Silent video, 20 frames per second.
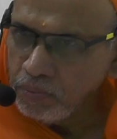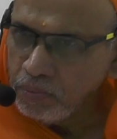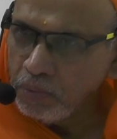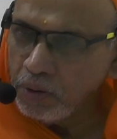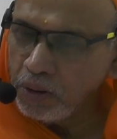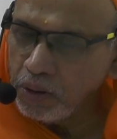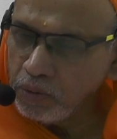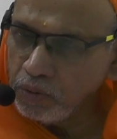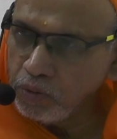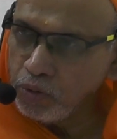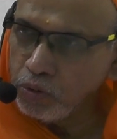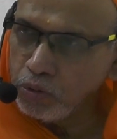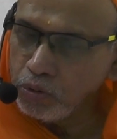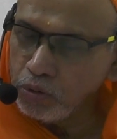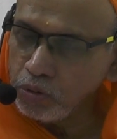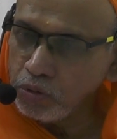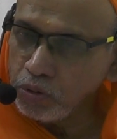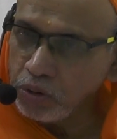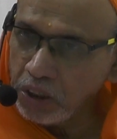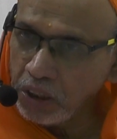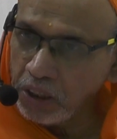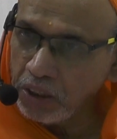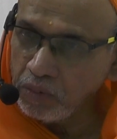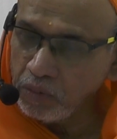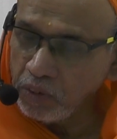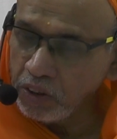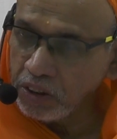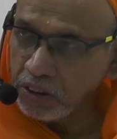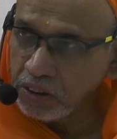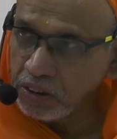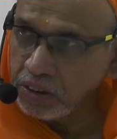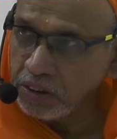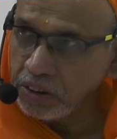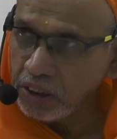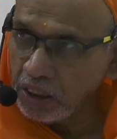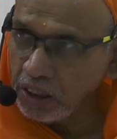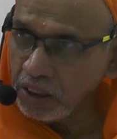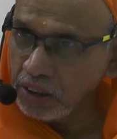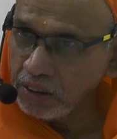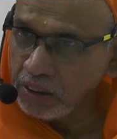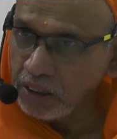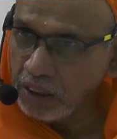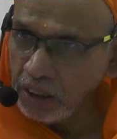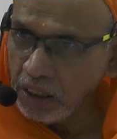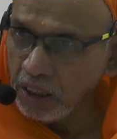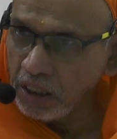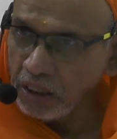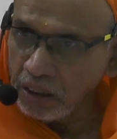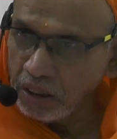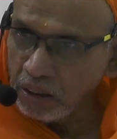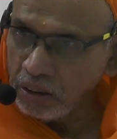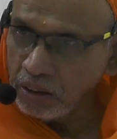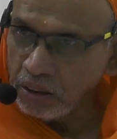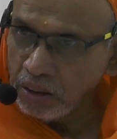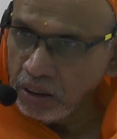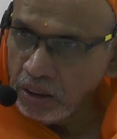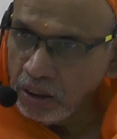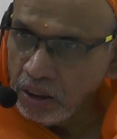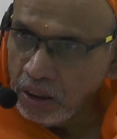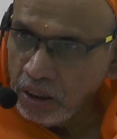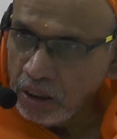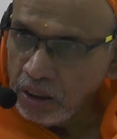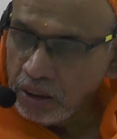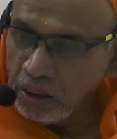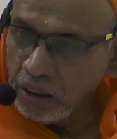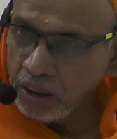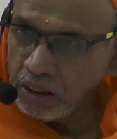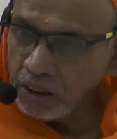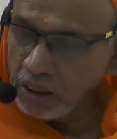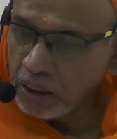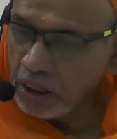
But if you take waking state as real, then the